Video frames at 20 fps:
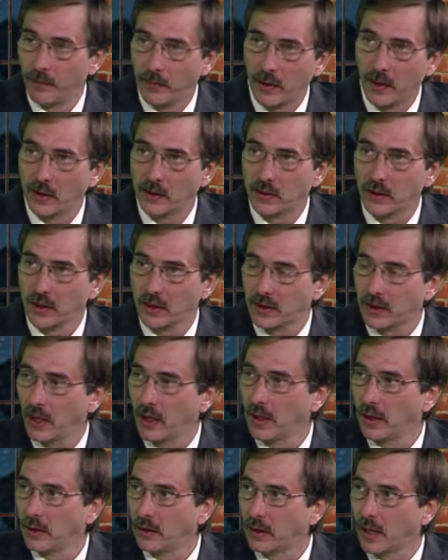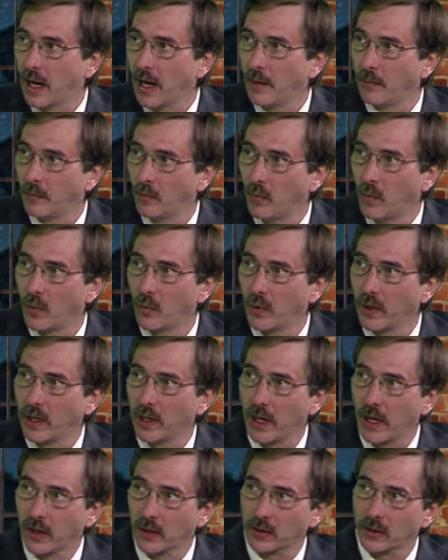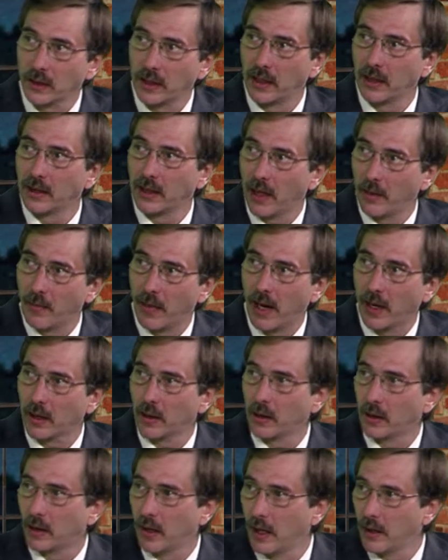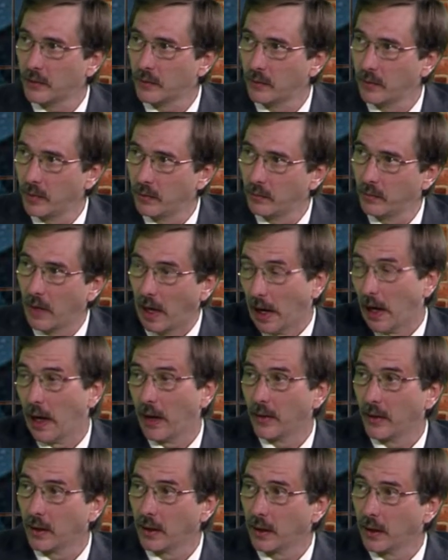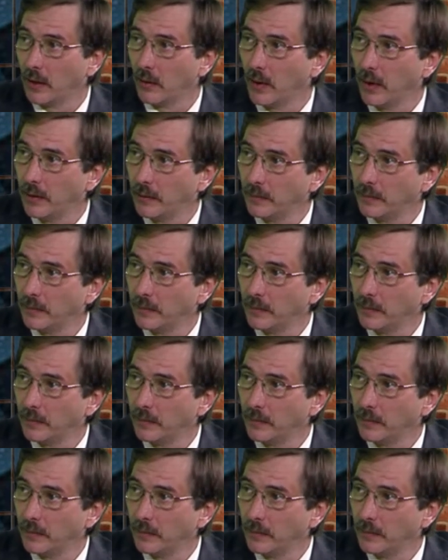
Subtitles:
it's an exciting time when we can actually get that back in the classroom, I think anyway.